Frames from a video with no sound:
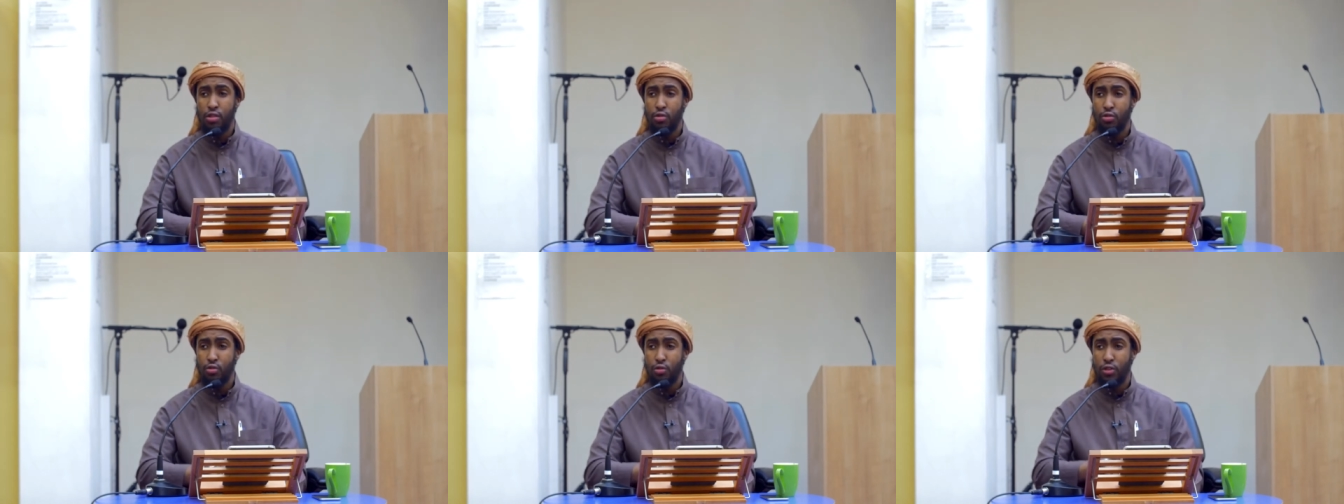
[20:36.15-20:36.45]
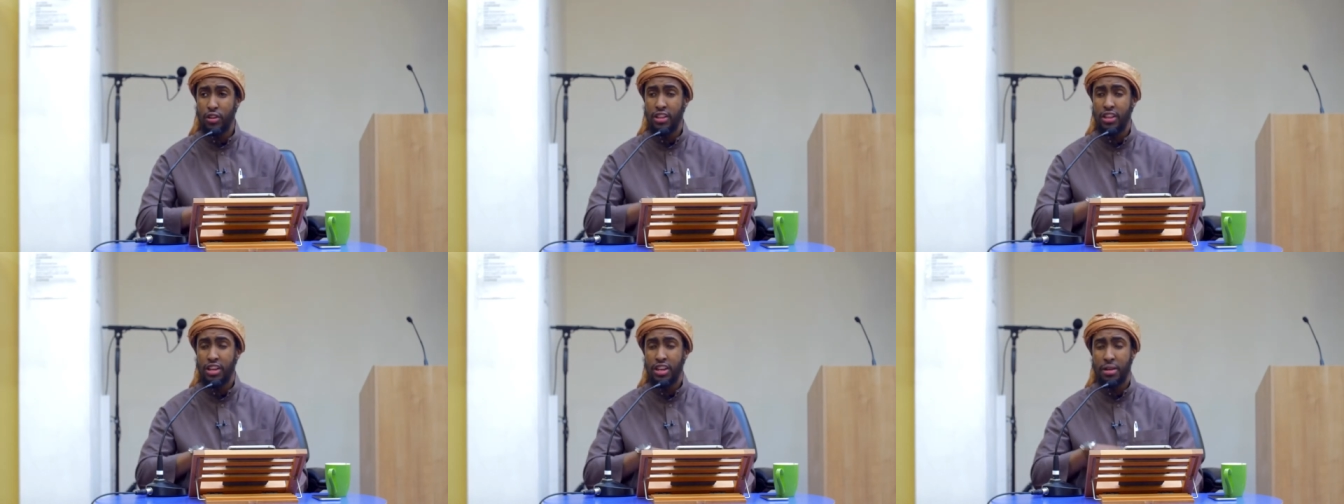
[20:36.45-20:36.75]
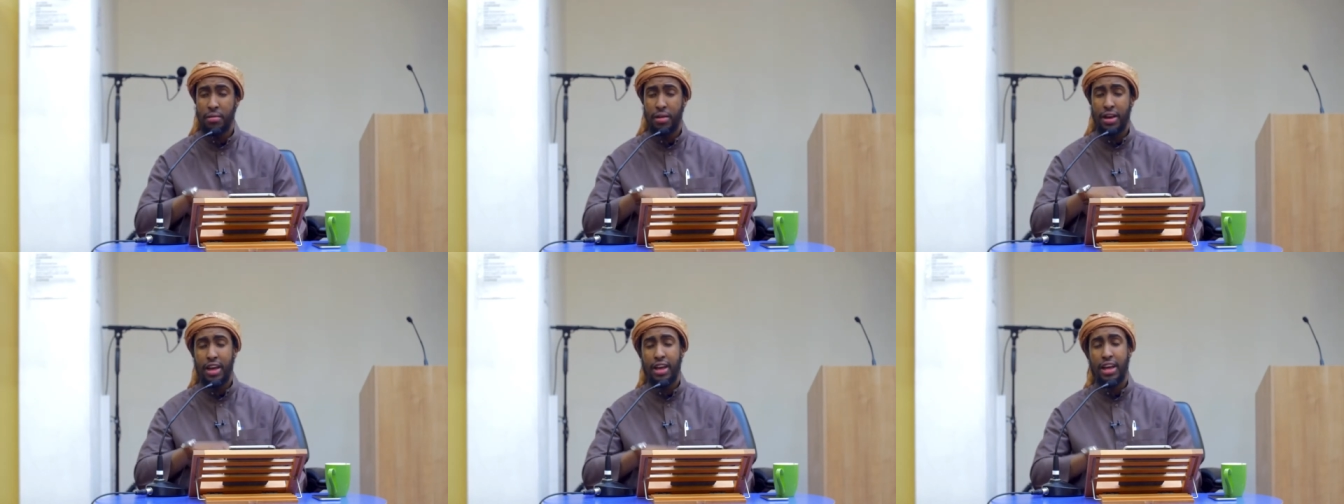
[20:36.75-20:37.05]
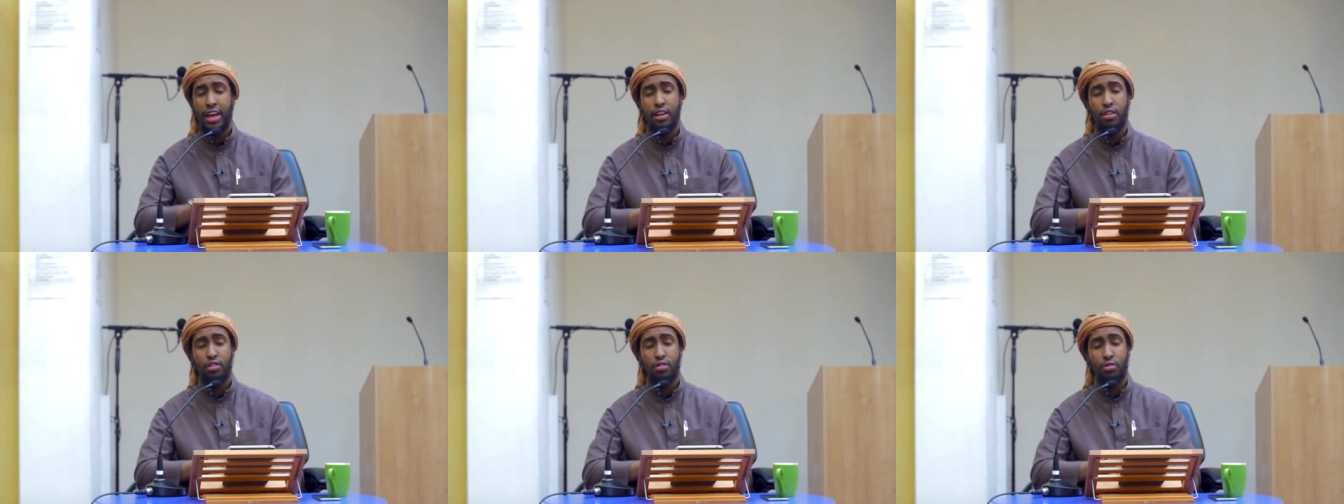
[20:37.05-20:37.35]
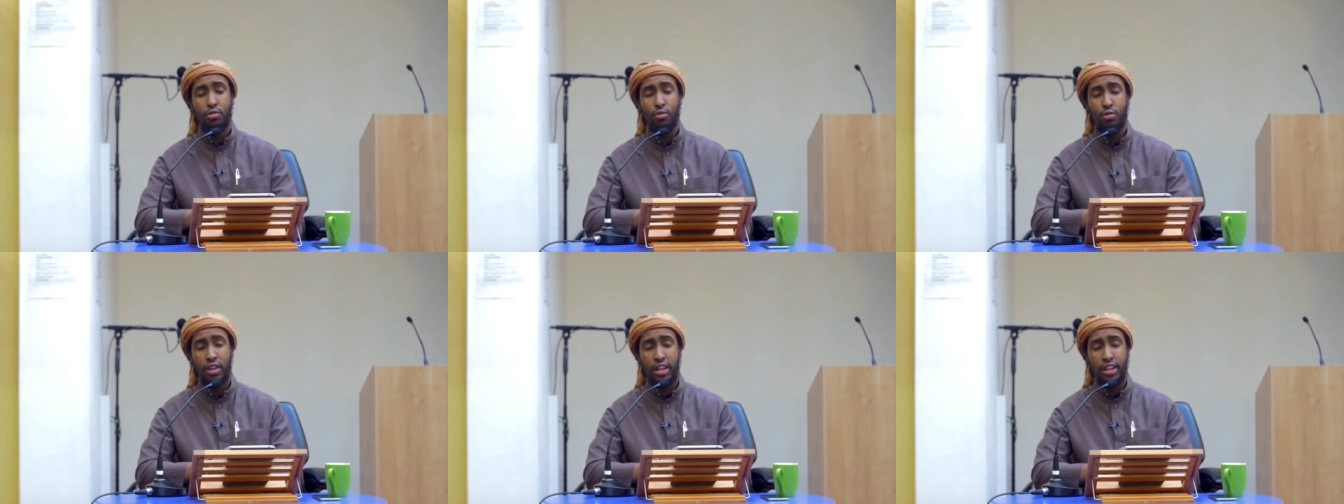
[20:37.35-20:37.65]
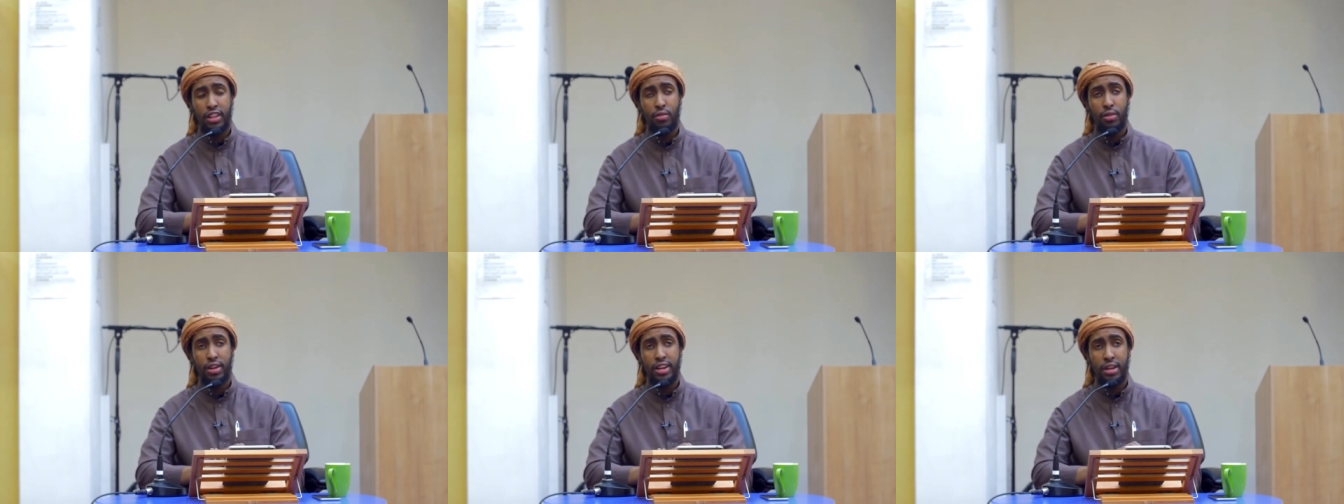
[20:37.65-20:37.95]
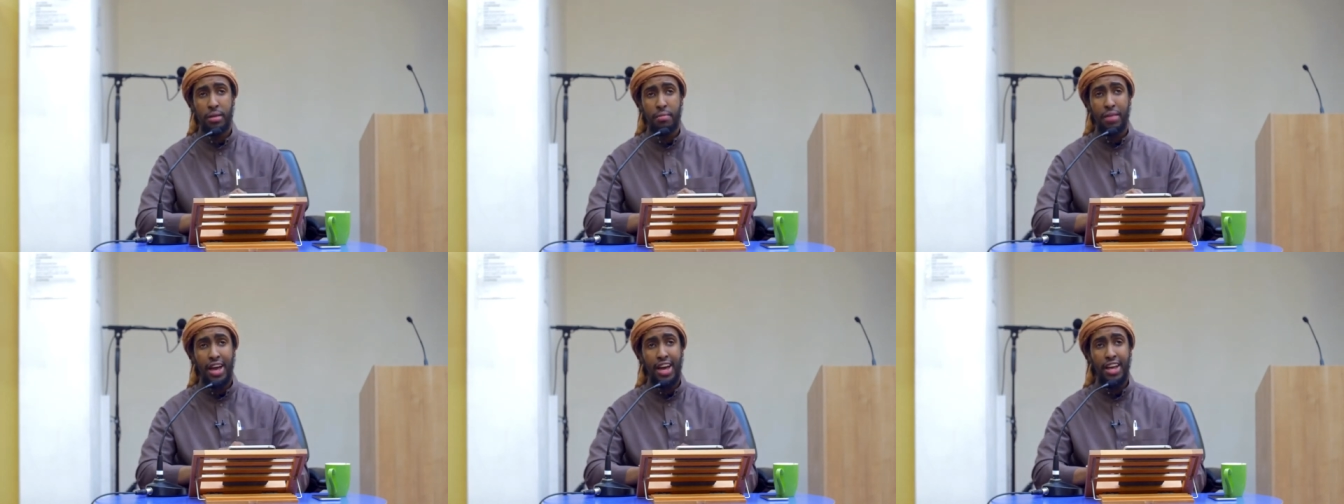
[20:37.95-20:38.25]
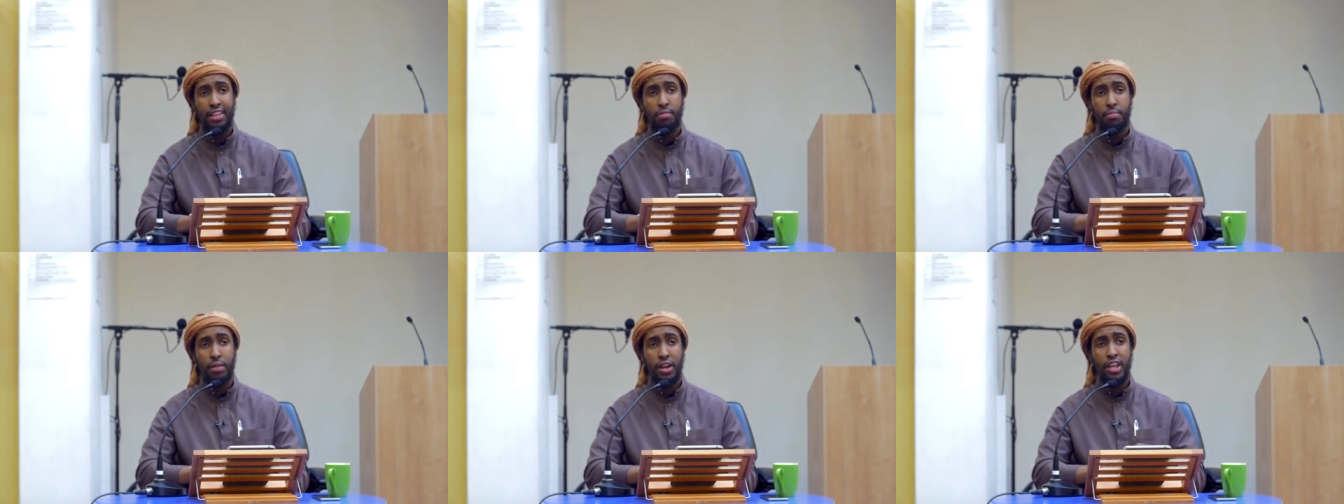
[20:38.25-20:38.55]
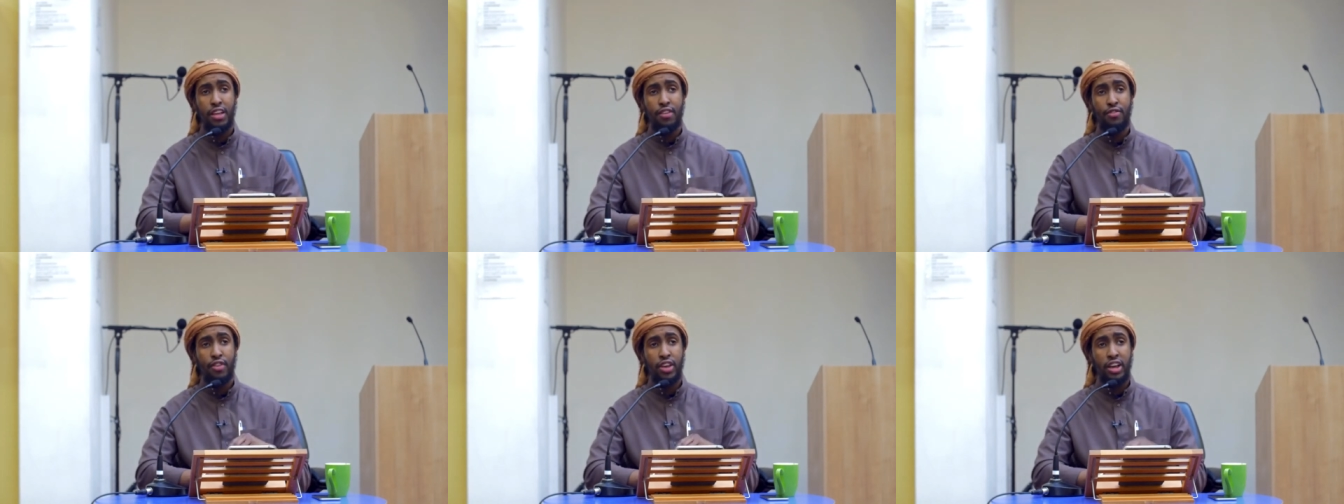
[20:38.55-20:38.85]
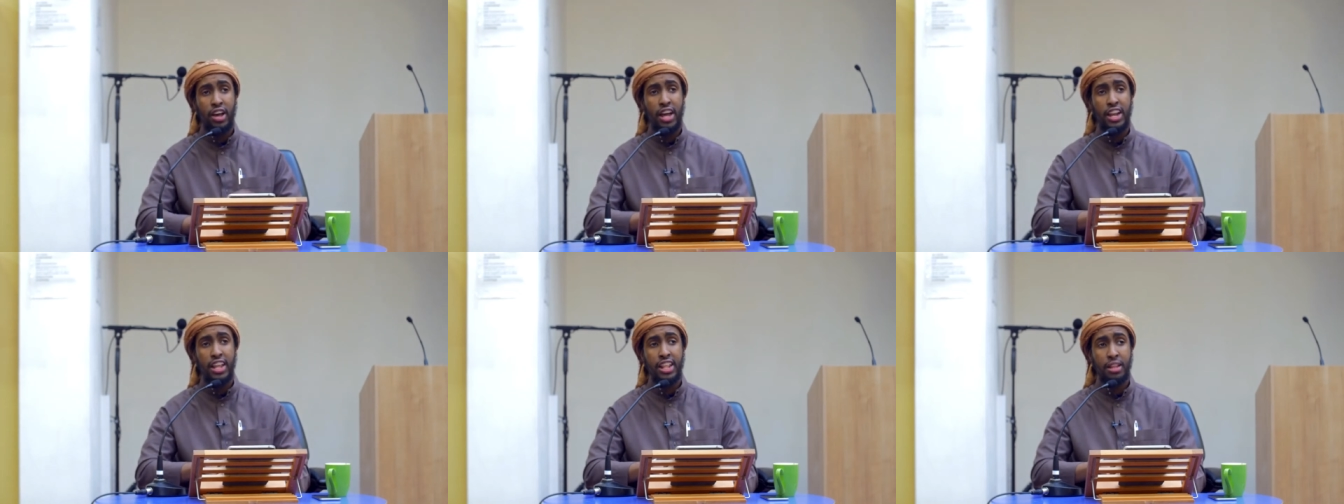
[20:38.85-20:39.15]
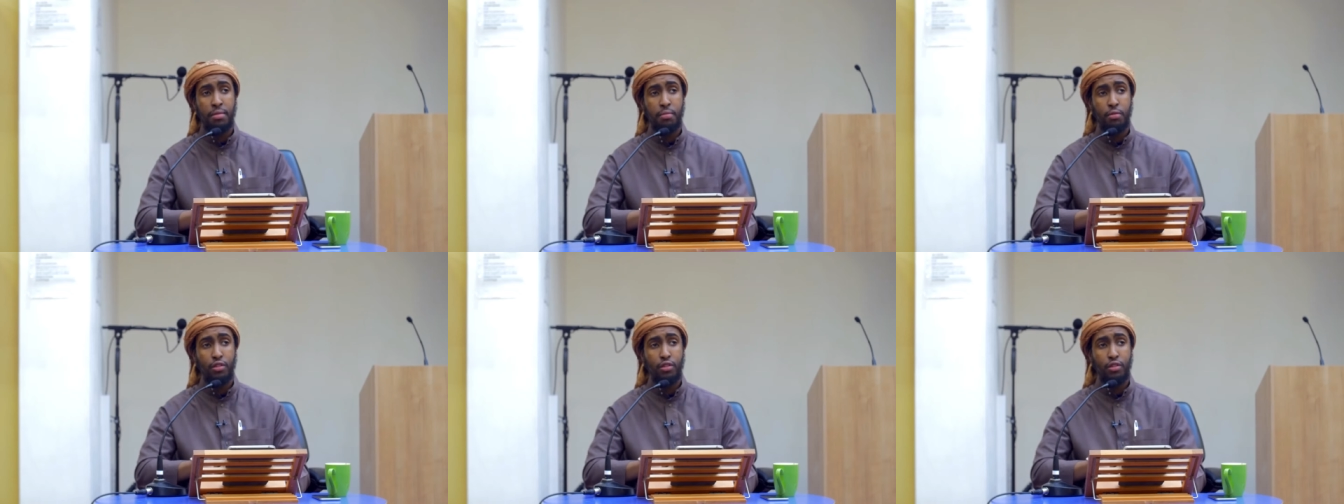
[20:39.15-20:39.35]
wal Jama'ah's belief regarding the